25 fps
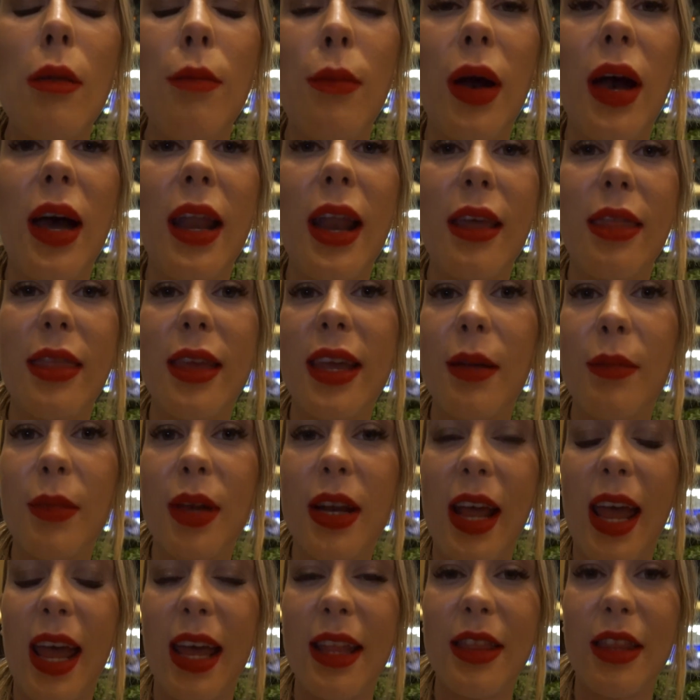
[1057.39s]
But I think I'm
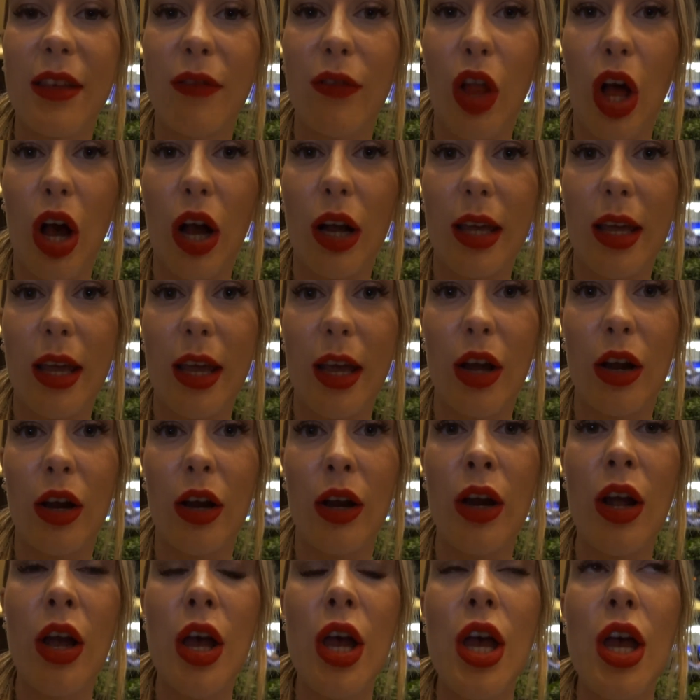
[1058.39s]
going to end the vlog
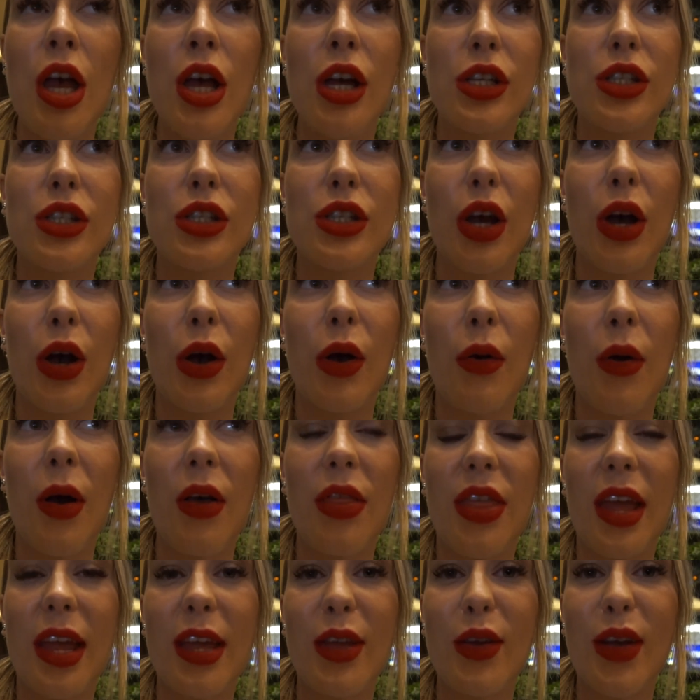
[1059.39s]
here. So
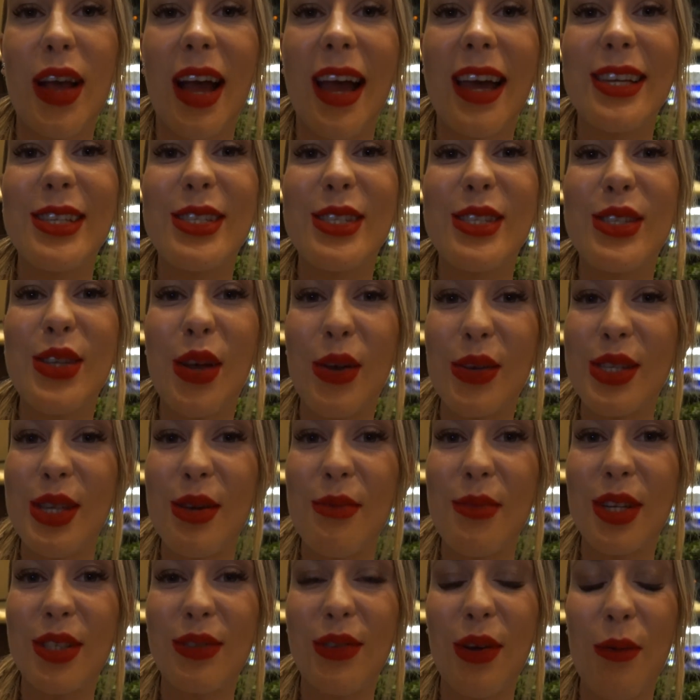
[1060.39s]
thank you guys so
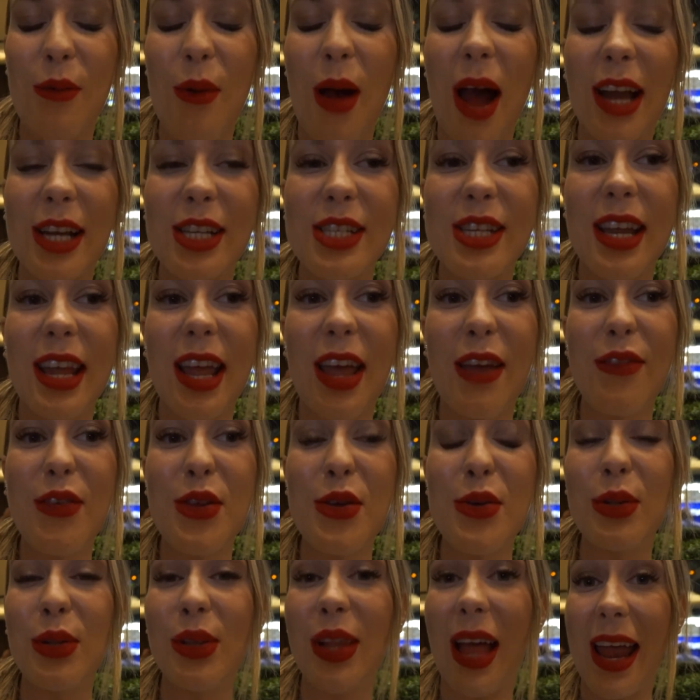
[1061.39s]
much for watching. If
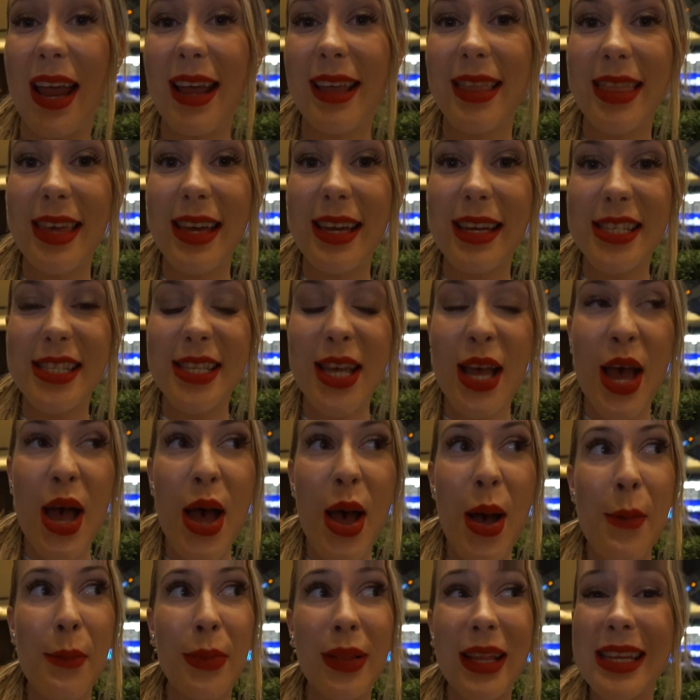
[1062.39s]
you like this,
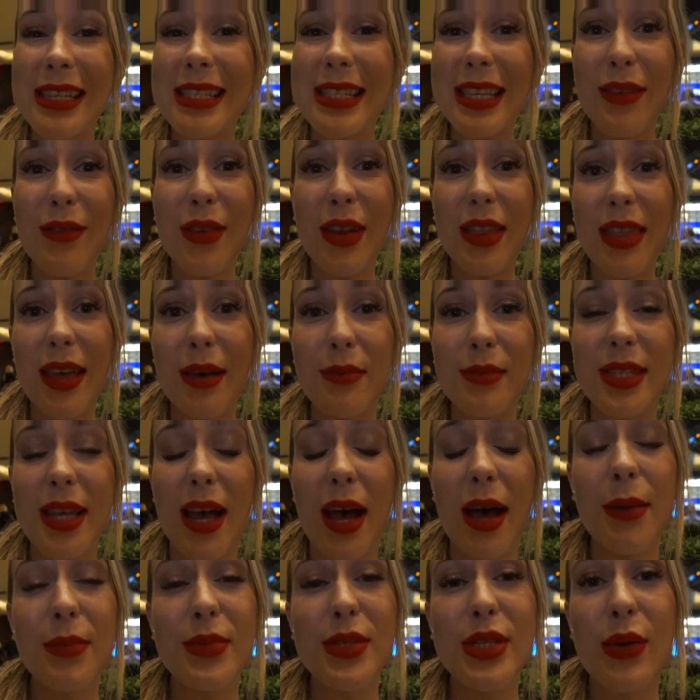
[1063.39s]
please give it a thumbs
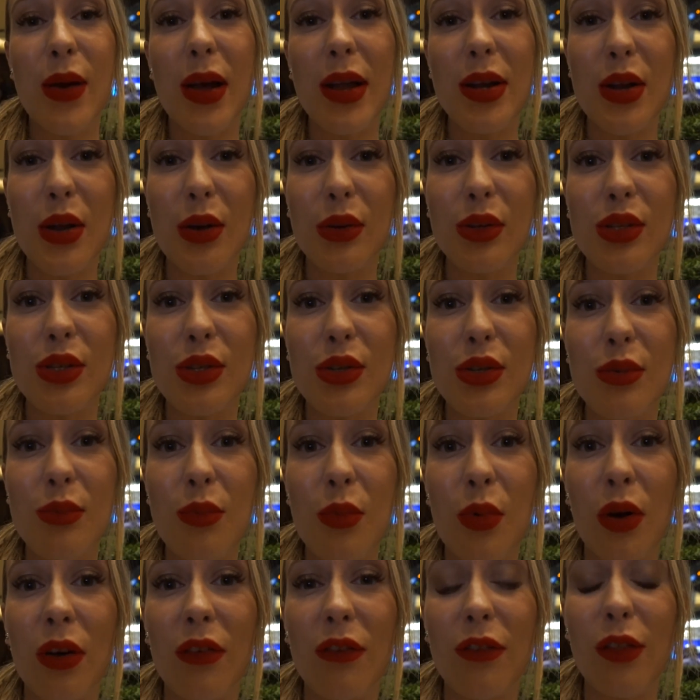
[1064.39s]
up so I know to do
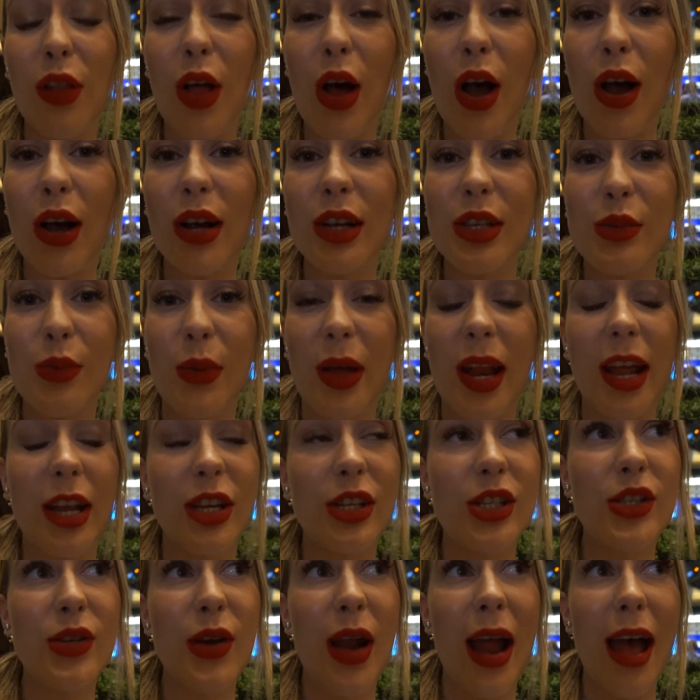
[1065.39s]
more vlogs when
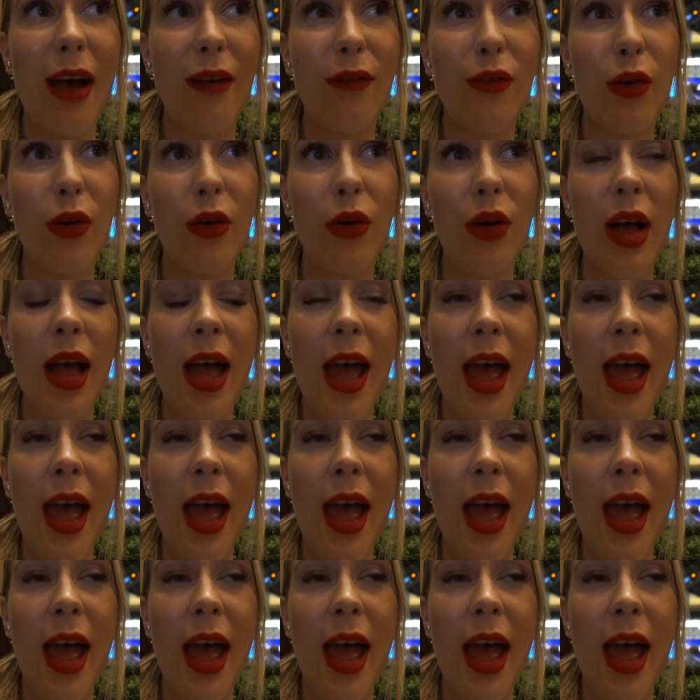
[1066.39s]
I travel.